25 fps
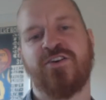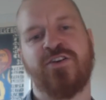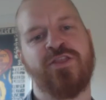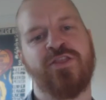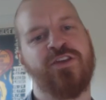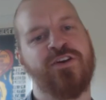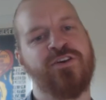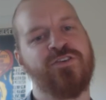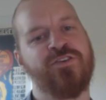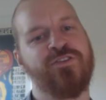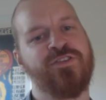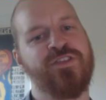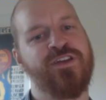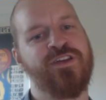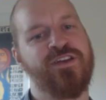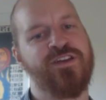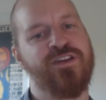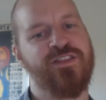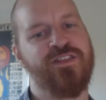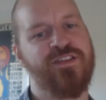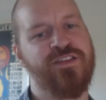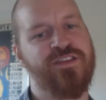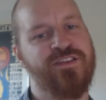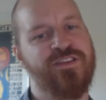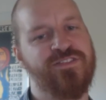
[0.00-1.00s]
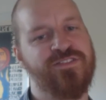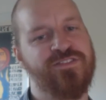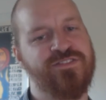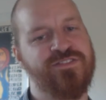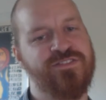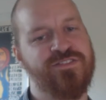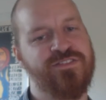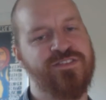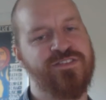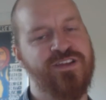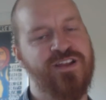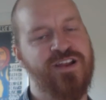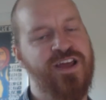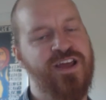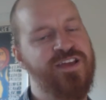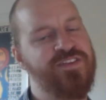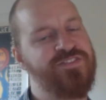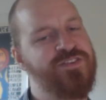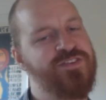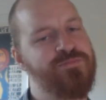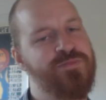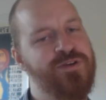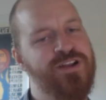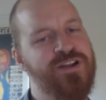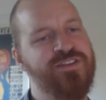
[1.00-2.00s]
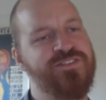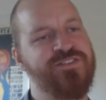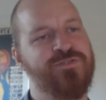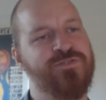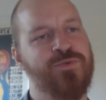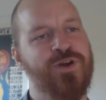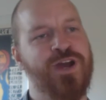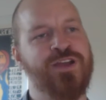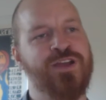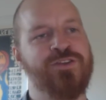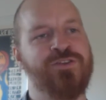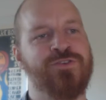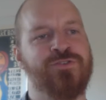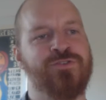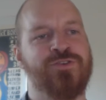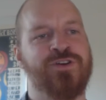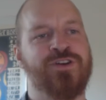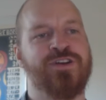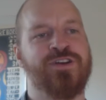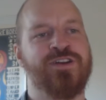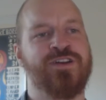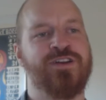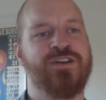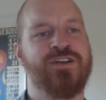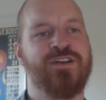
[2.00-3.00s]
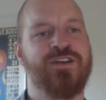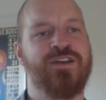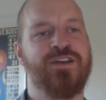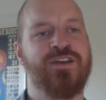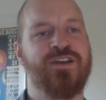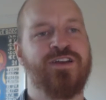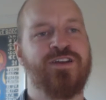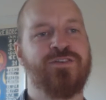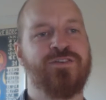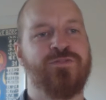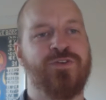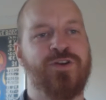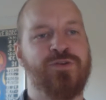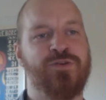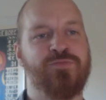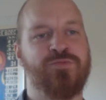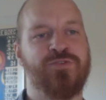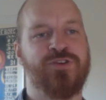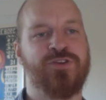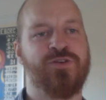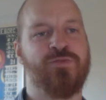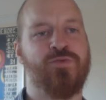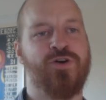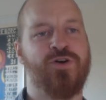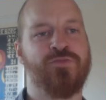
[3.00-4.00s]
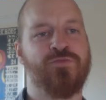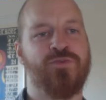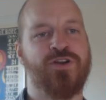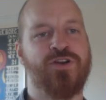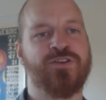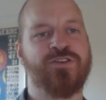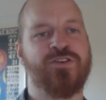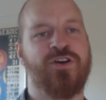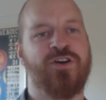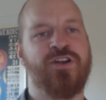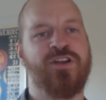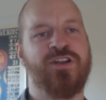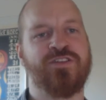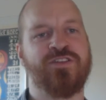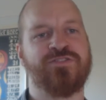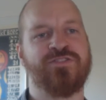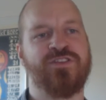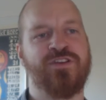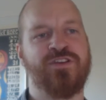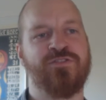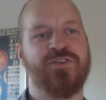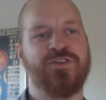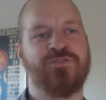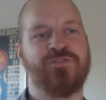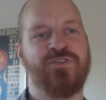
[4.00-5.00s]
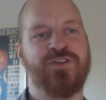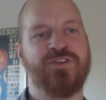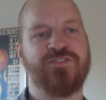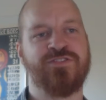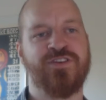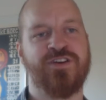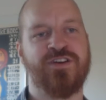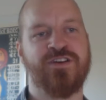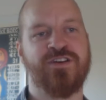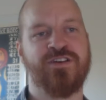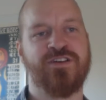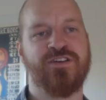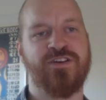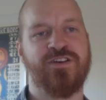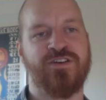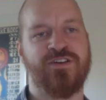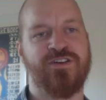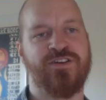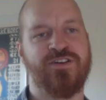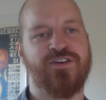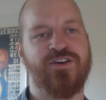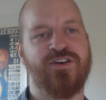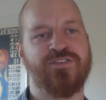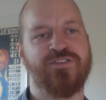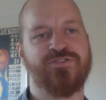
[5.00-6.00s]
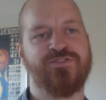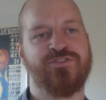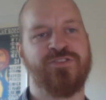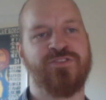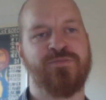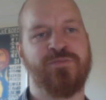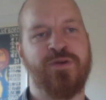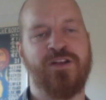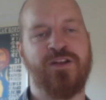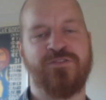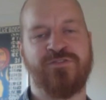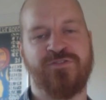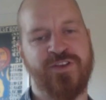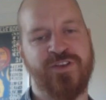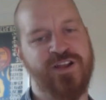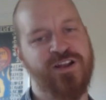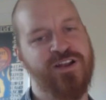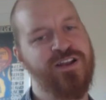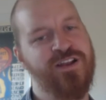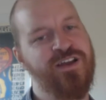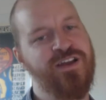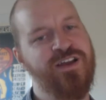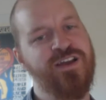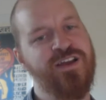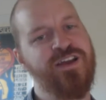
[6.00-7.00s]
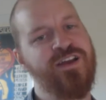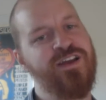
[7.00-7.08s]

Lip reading: Although the last ability where you put a 1/1 colorless sliver creature onto the battlefield